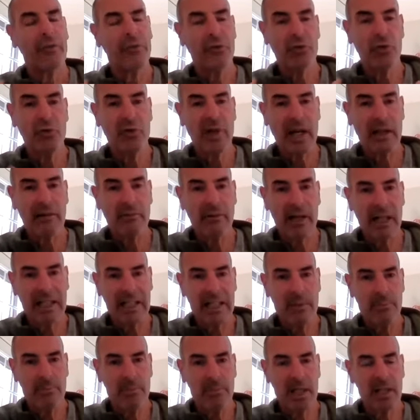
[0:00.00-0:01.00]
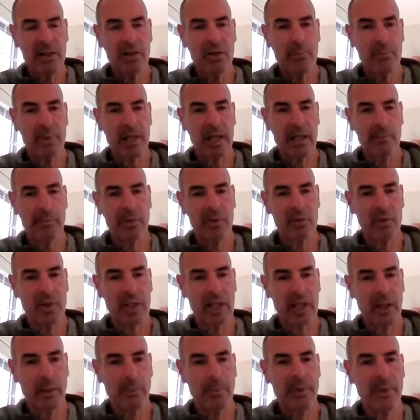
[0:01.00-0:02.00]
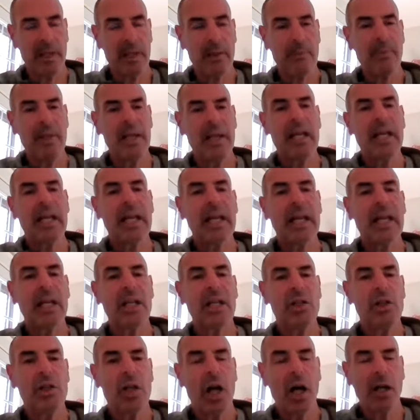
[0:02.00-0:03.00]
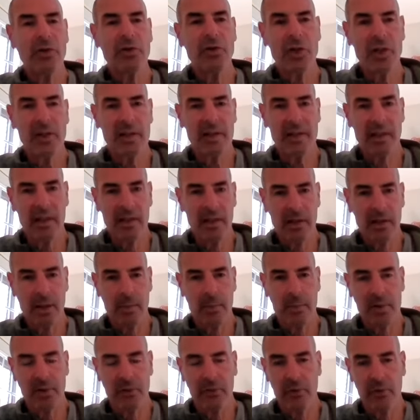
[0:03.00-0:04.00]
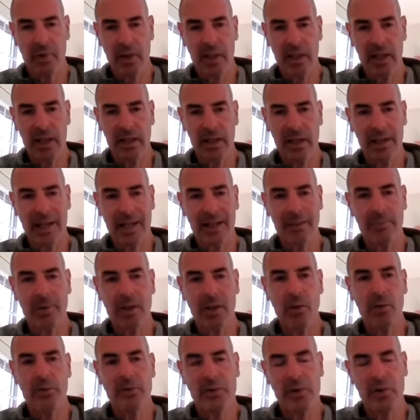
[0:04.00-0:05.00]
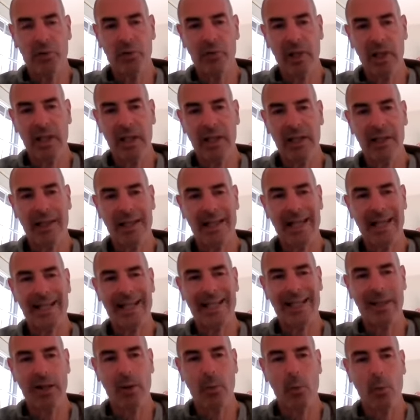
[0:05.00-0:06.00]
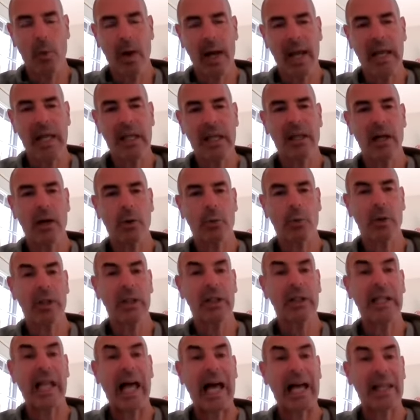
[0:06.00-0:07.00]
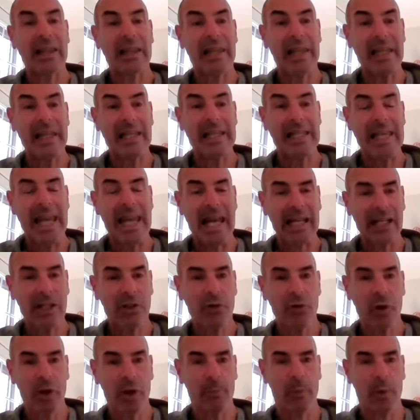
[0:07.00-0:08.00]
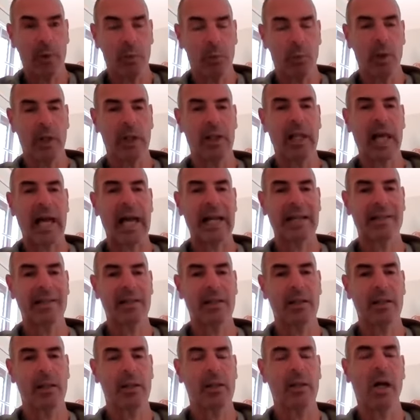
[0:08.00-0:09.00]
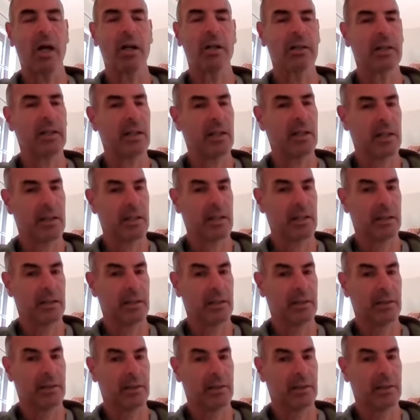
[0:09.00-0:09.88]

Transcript: to direct me to be able to help them, not just in terms of treating the neck, but also treating the neck in the way that will the neck treatment will last the longest.